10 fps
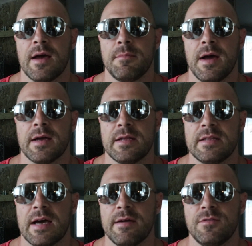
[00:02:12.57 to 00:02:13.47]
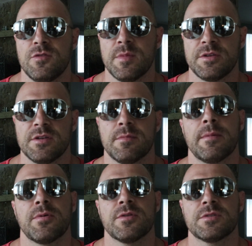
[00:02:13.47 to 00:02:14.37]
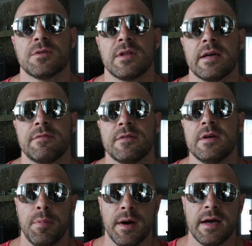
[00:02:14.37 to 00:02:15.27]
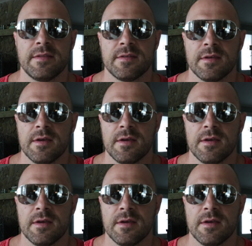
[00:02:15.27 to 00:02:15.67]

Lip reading: I'm not gonna dive too much into my personal life. But